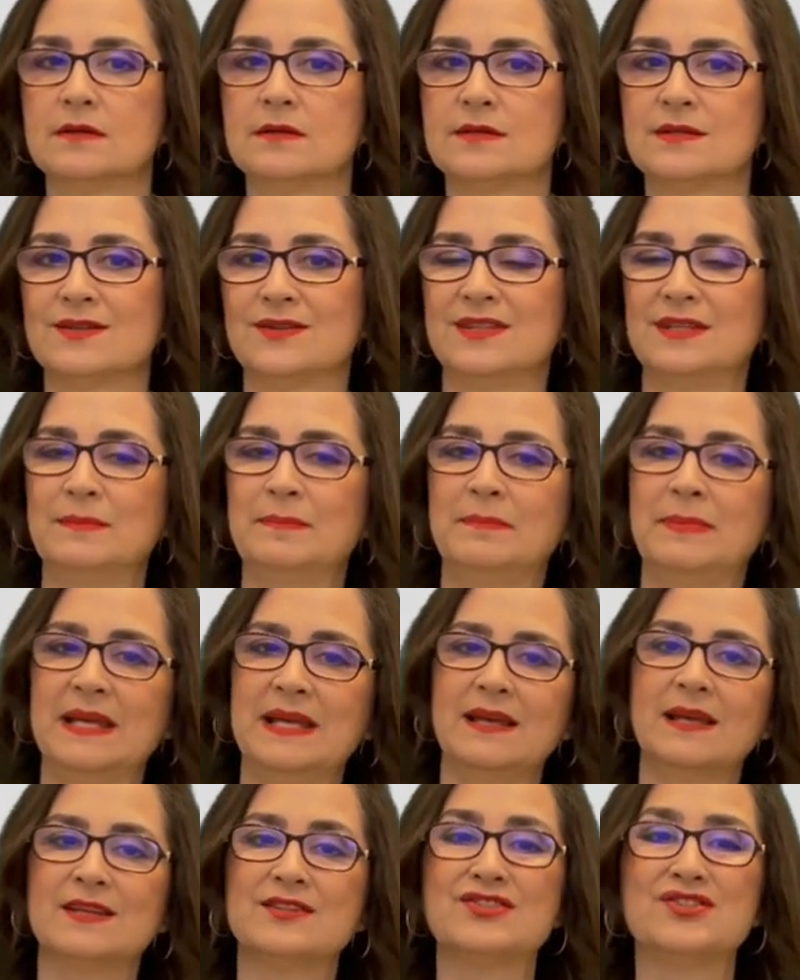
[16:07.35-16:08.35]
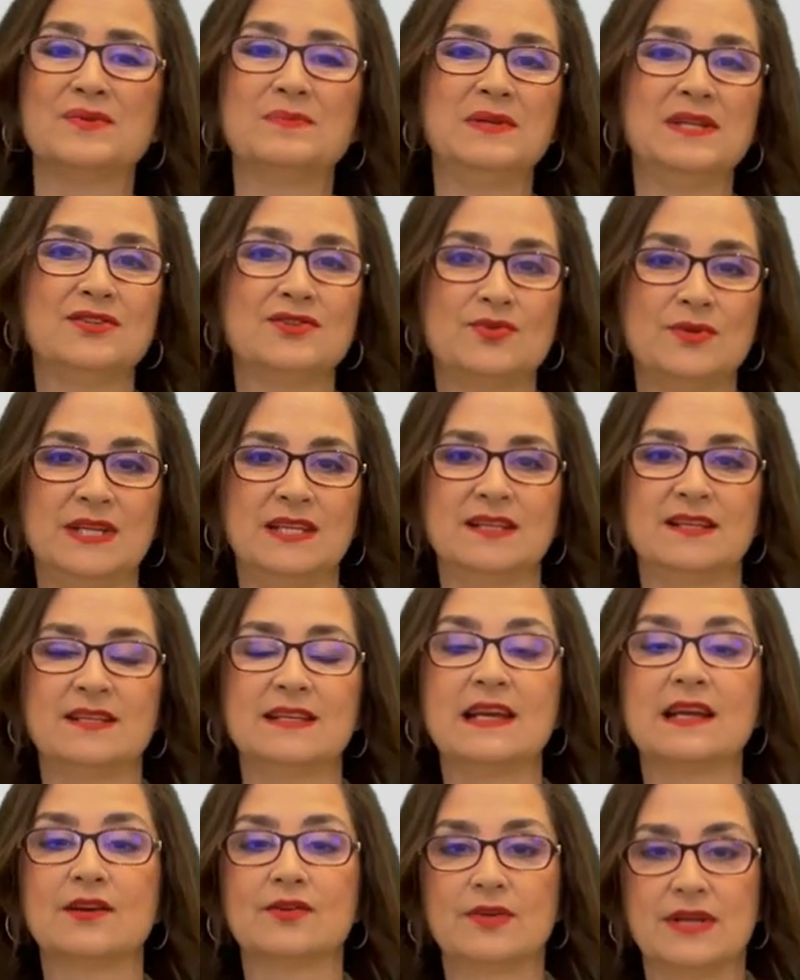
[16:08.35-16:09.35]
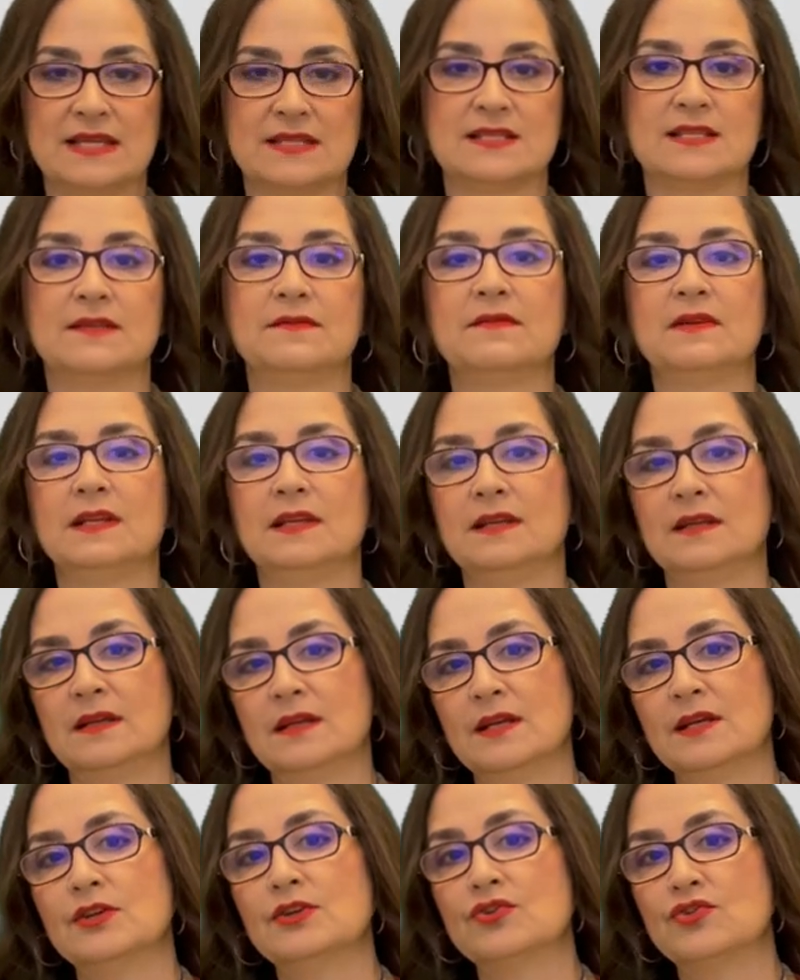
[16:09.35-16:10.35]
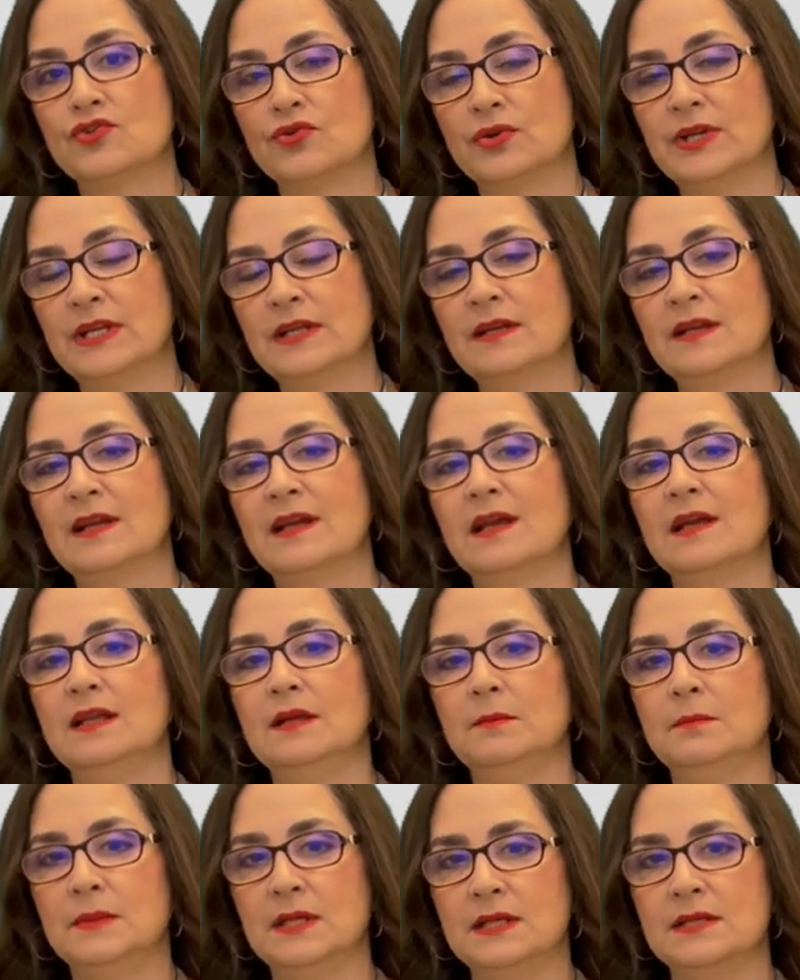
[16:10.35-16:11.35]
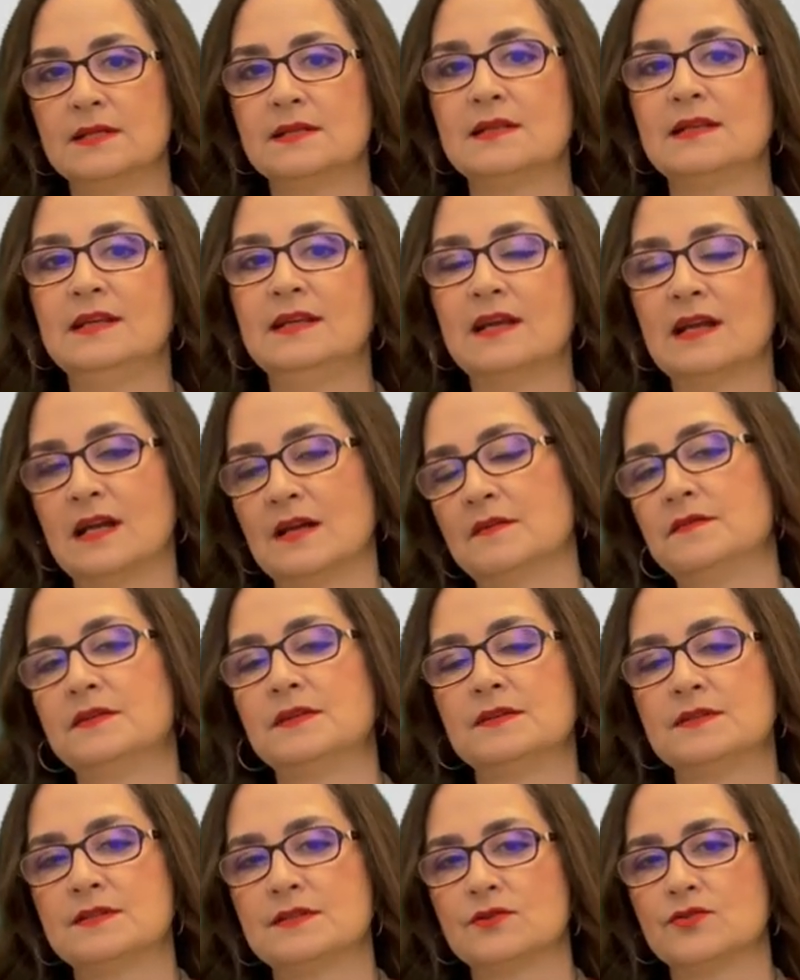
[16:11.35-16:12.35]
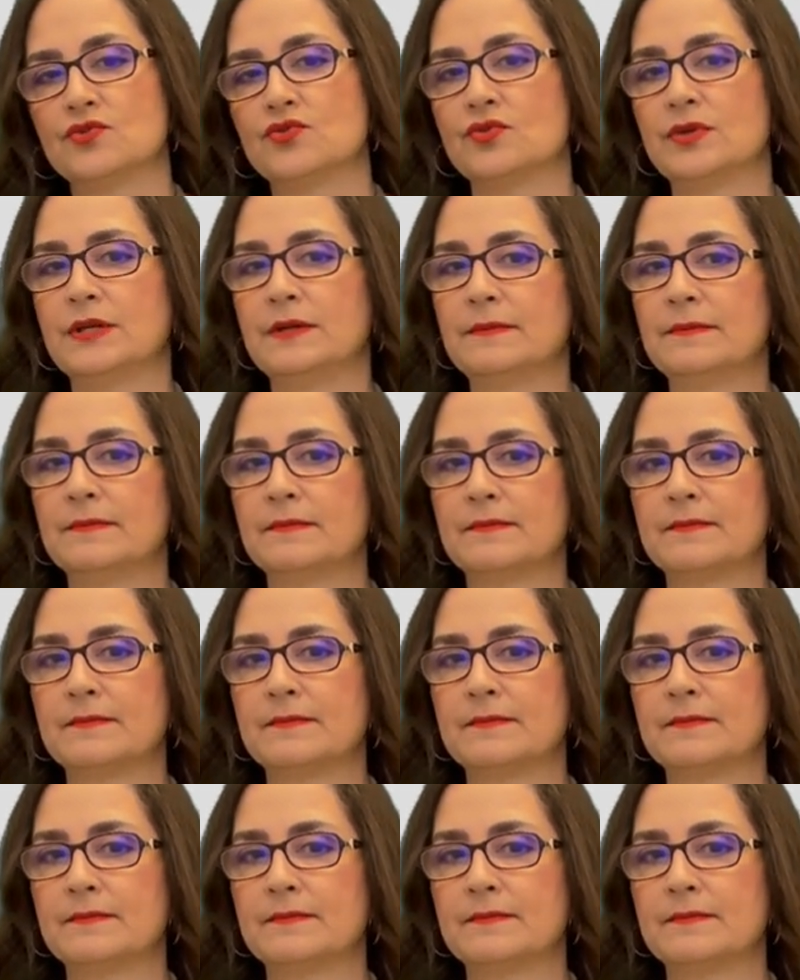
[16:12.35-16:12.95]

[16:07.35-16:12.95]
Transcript: So the pain has to be treated aggressively during and immediately after surgery.